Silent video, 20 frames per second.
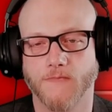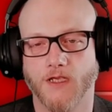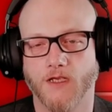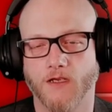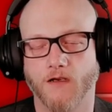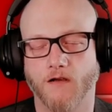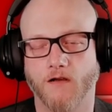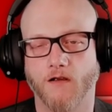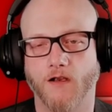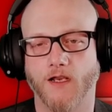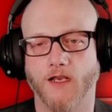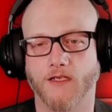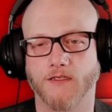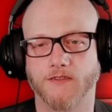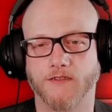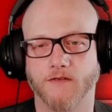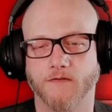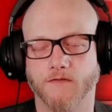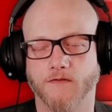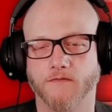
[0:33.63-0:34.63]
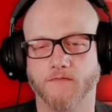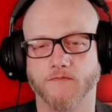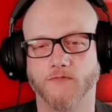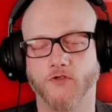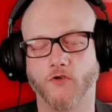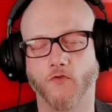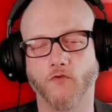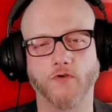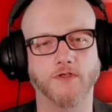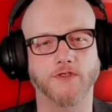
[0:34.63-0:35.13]
All right, as the
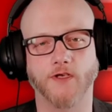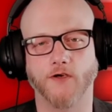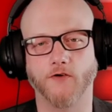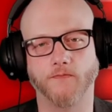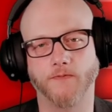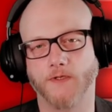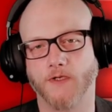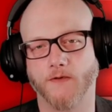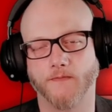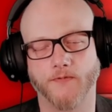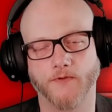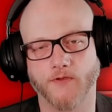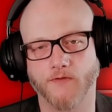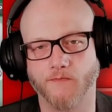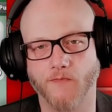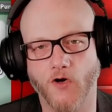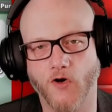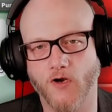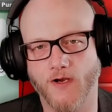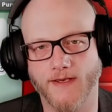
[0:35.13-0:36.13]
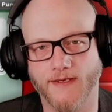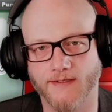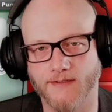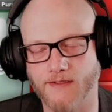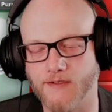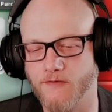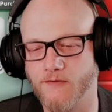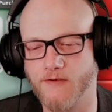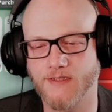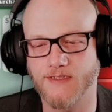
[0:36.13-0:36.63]
doors open up on the market,
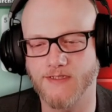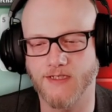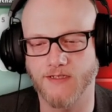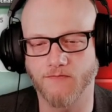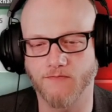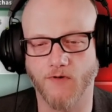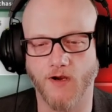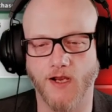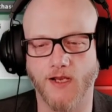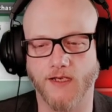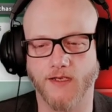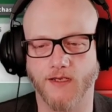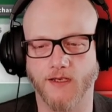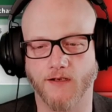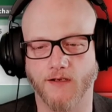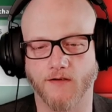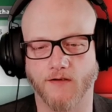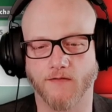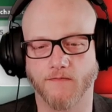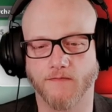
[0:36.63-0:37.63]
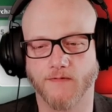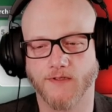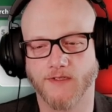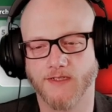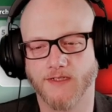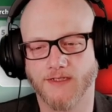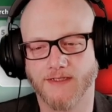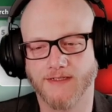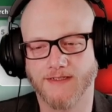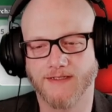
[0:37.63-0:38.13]
you can see right here
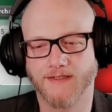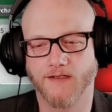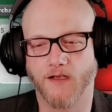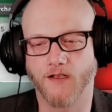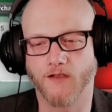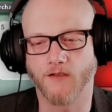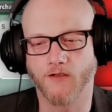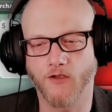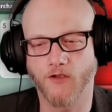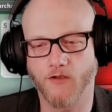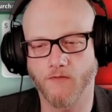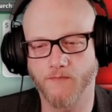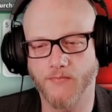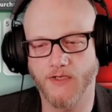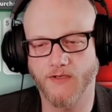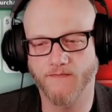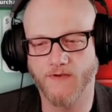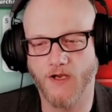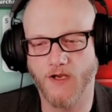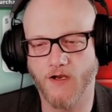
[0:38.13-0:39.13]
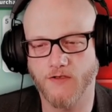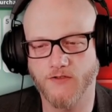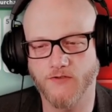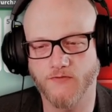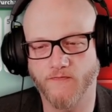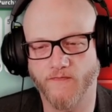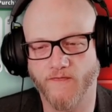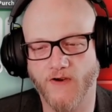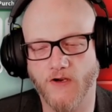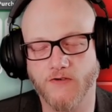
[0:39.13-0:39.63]
a little bit of
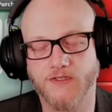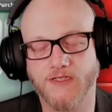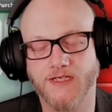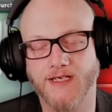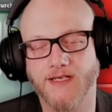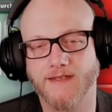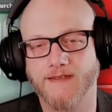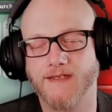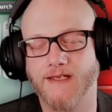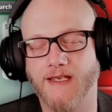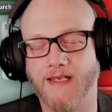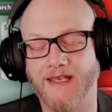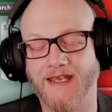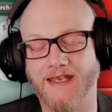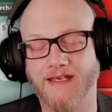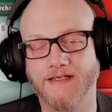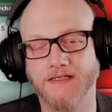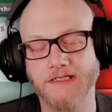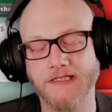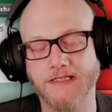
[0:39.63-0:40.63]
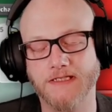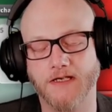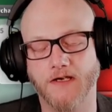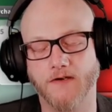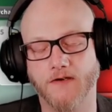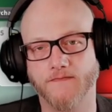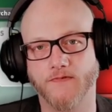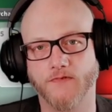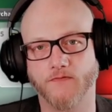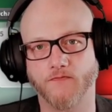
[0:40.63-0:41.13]
controversy at the end
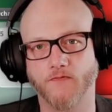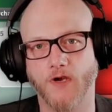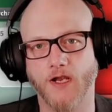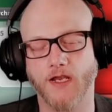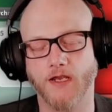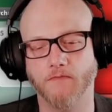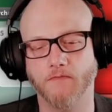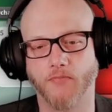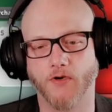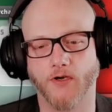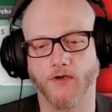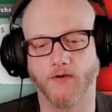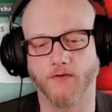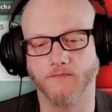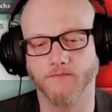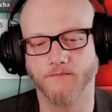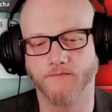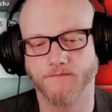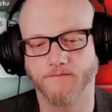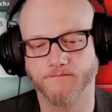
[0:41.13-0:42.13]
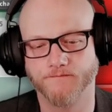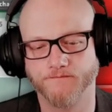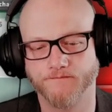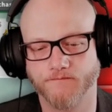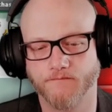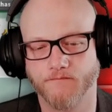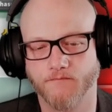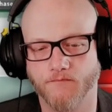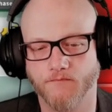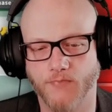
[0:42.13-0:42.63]
of the rainbow
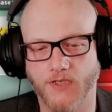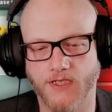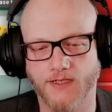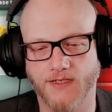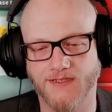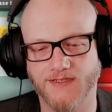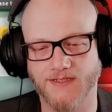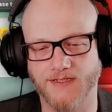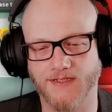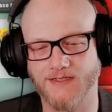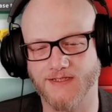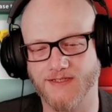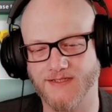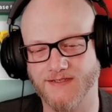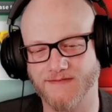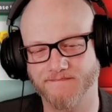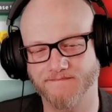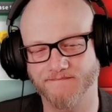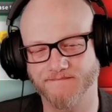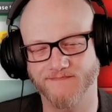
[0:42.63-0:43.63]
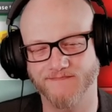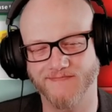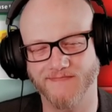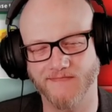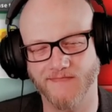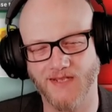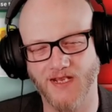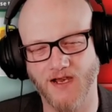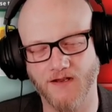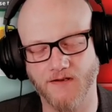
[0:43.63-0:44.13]
because it's
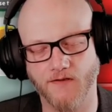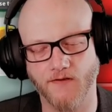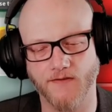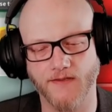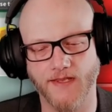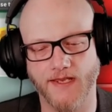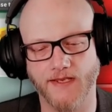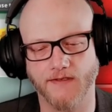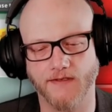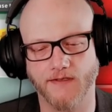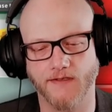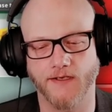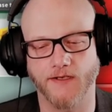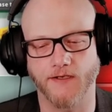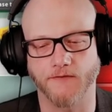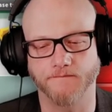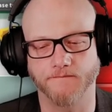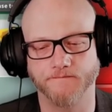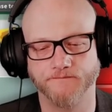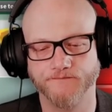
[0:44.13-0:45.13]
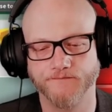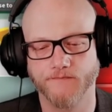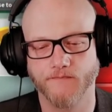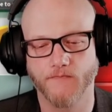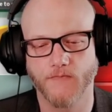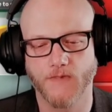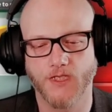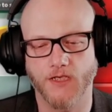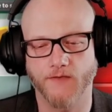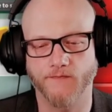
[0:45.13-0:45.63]
not all that clear.
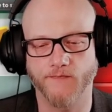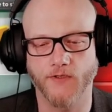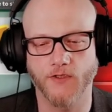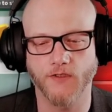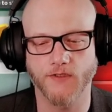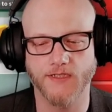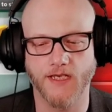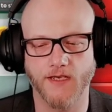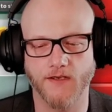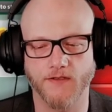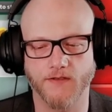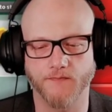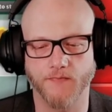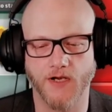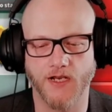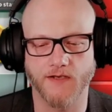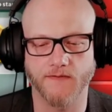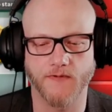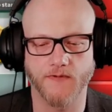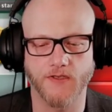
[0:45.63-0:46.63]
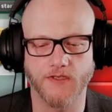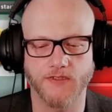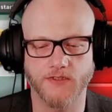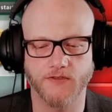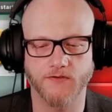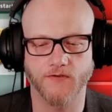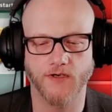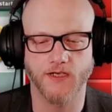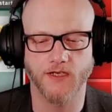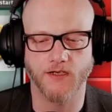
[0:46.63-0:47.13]
If you look down at the bottom of the
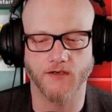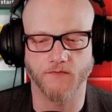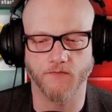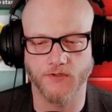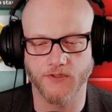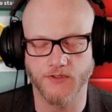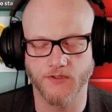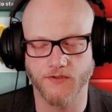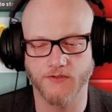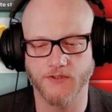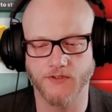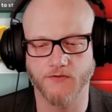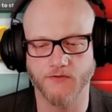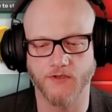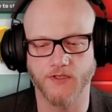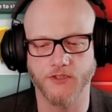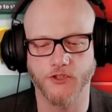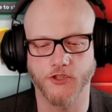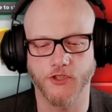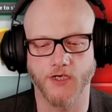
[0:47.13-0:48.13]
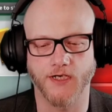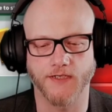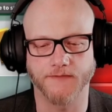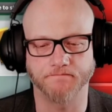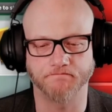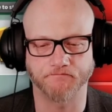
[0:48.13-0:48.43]
screen here, we took a screenshot.